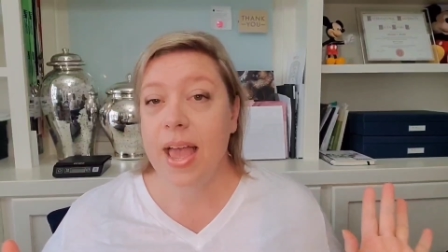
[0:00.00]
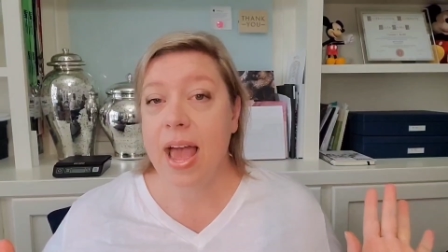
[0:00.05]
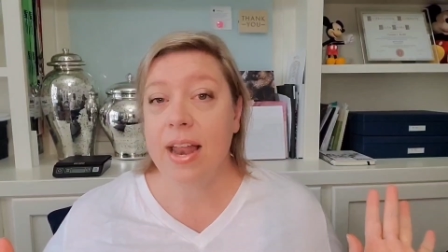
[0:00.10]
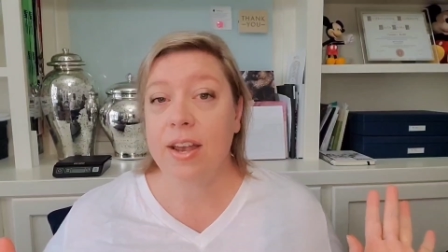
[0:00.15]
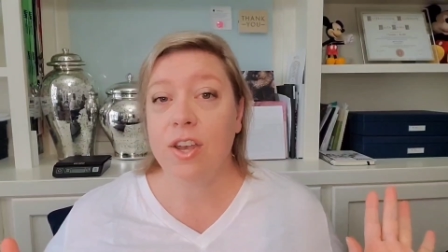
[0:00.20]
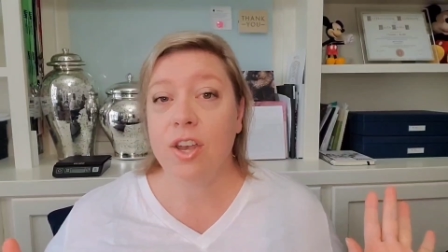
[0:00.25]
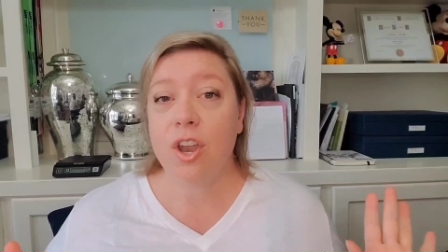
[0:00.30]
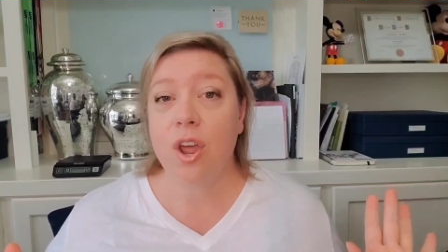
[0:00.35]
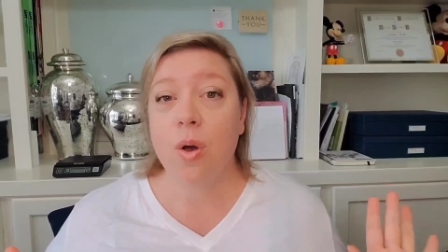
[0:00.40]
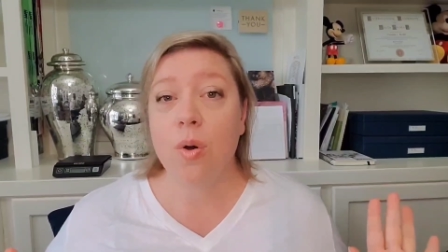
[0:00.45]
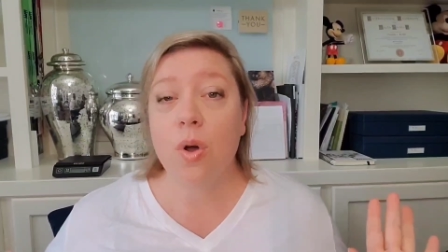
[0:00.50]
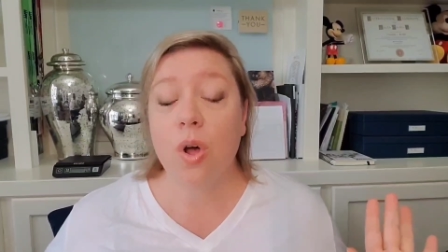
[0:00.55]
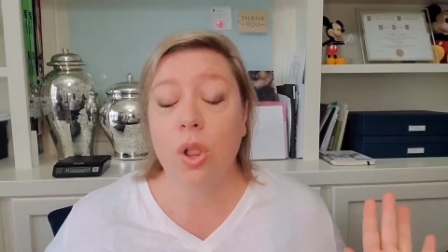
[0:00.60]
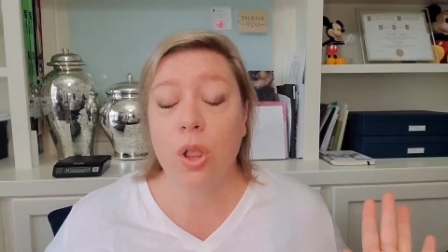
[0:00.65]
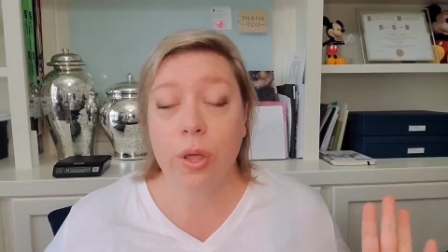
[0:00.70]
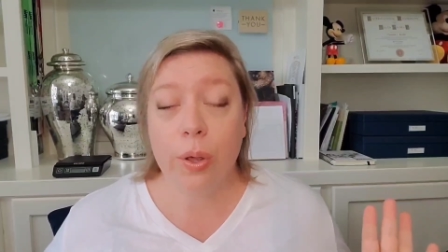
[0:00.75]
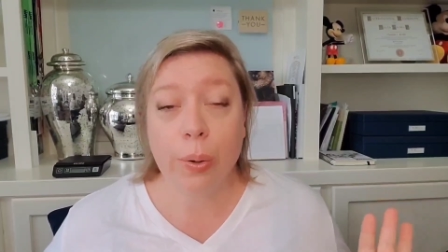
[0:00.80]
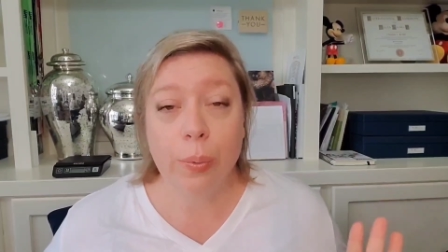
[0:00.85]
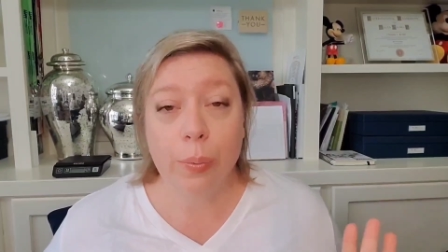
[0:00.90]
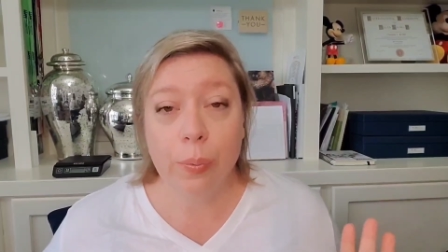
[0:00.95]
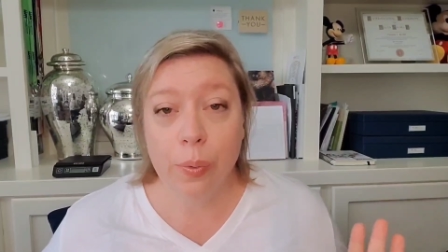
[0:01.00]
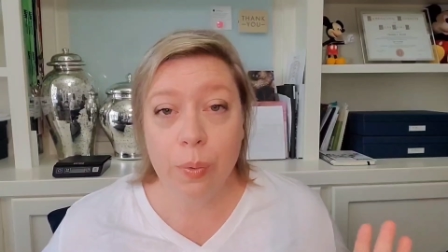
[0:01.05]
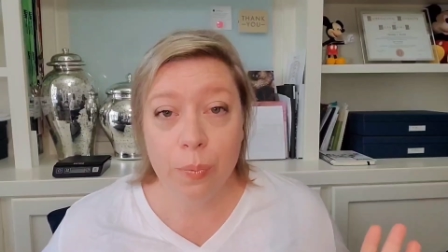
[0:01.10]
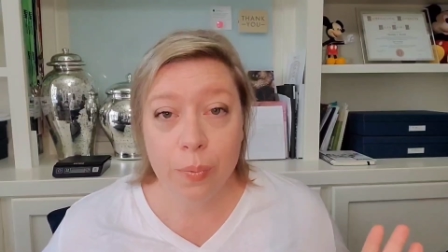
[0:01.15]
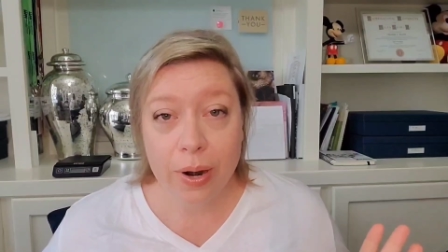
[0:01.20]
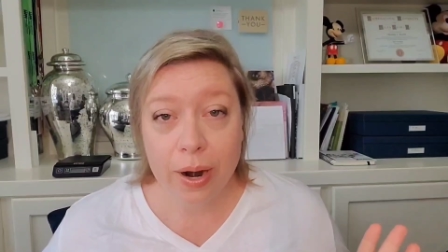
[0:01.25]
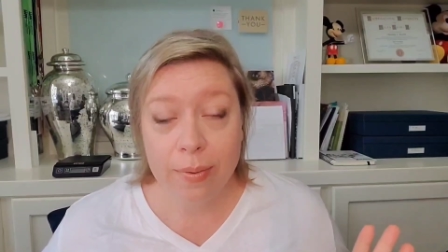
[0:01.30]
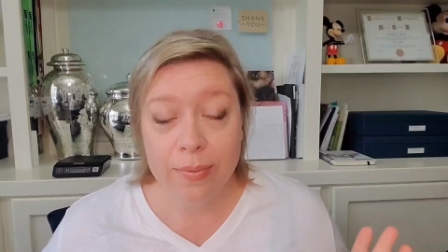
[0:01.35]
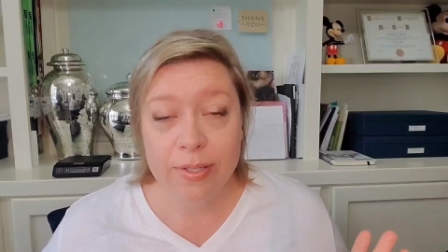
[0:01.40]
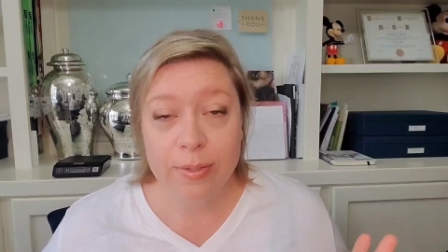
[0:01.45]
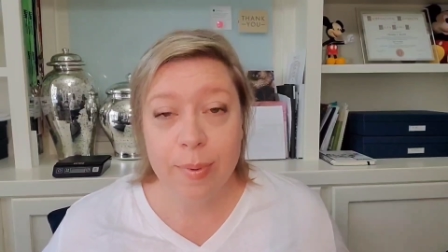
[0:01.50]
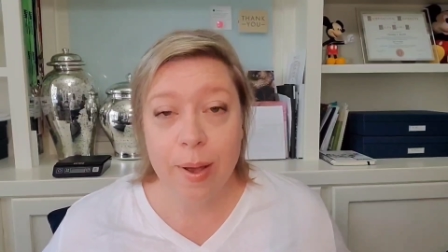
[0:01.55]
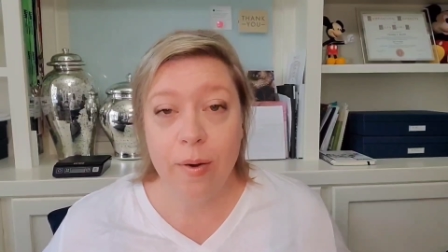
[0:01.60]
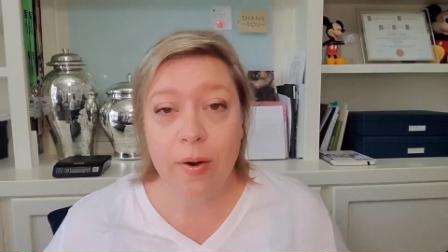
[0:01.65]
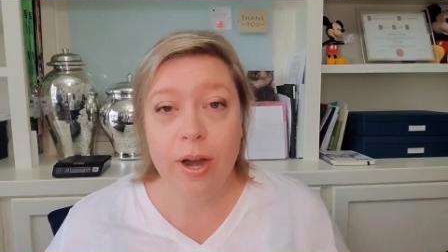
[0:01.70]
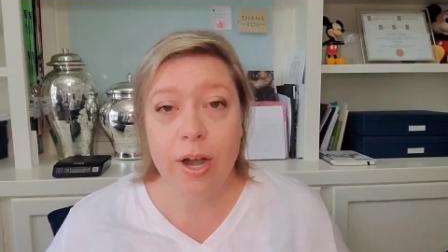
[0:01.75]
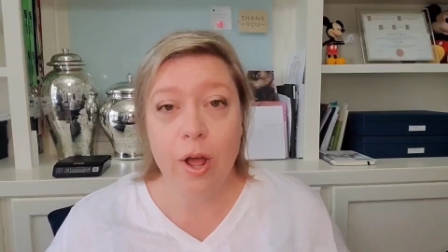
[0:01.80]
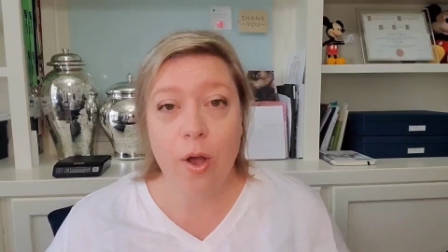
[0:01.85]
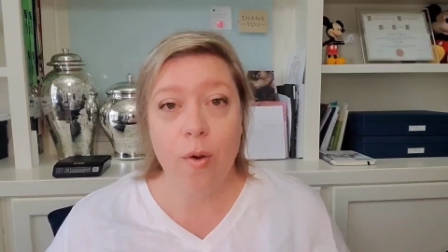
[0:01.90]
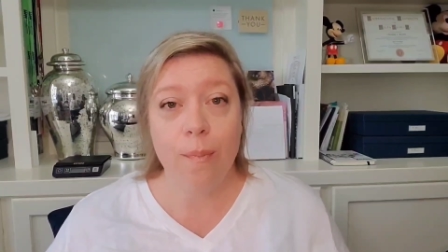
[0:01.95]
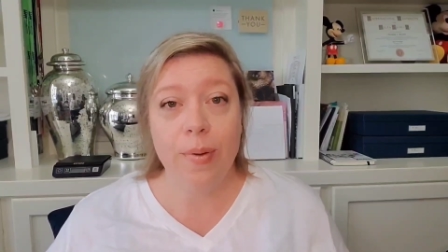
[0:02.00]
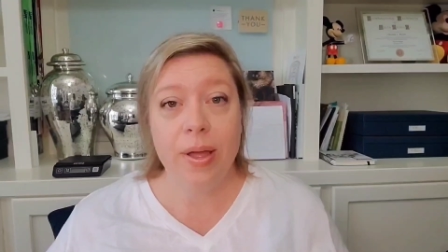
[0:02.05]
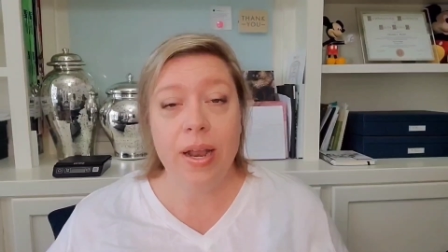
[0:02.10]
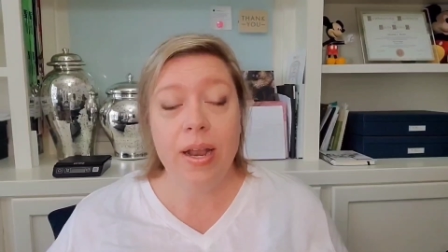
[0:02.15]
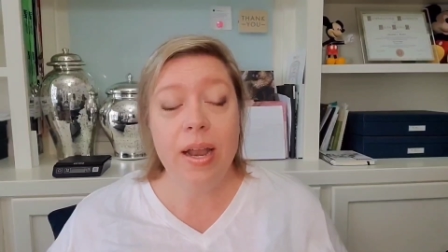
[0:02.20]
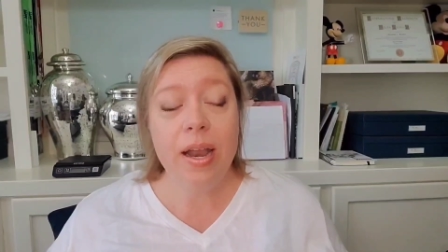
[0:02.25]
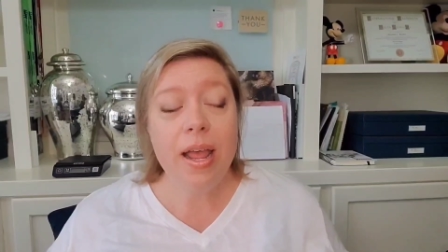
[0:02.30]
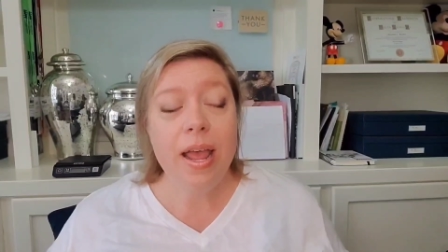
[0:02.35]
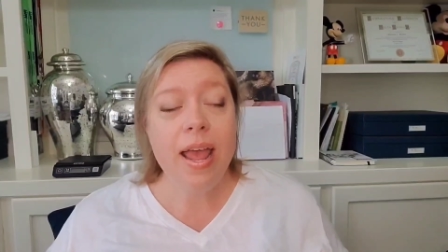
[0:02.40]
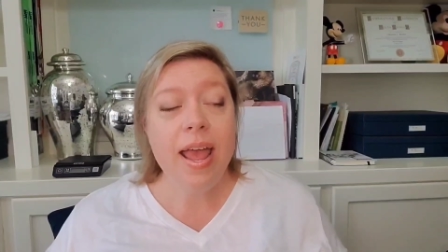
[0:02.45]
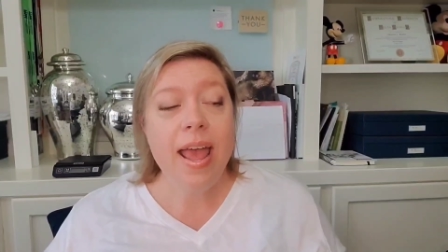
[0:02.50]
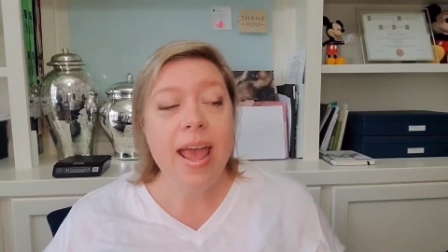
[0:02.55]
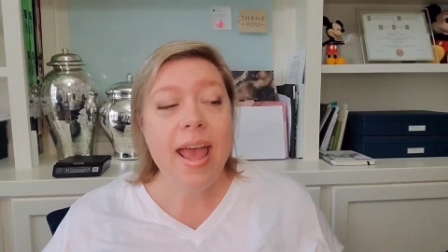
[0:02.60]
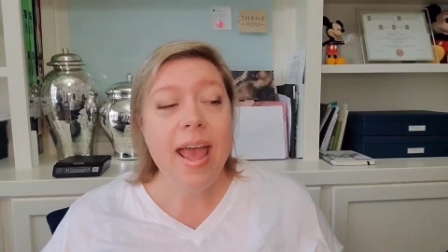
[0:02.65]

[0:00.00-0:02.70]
Had no clue what I was about ready to open.